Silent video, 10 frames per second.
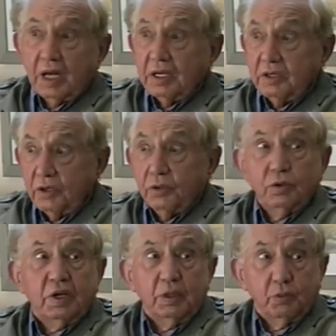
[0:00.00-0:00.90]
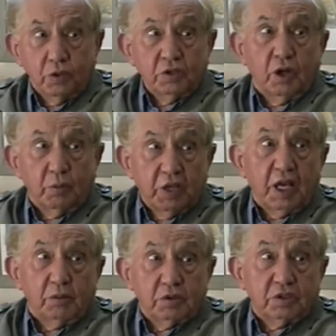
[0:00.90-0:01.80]
And I knew he would
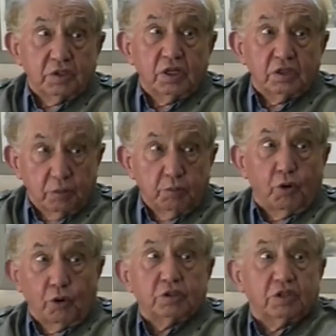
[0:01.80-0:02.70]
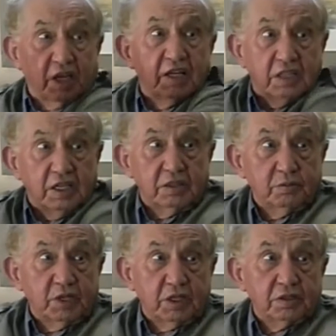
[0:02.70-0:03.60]
not be able to turn to port to get
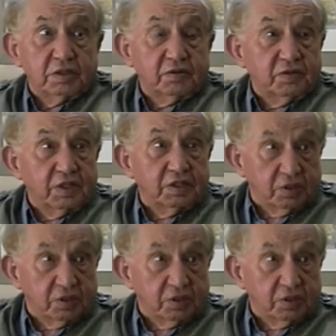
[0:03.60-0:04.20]
in because of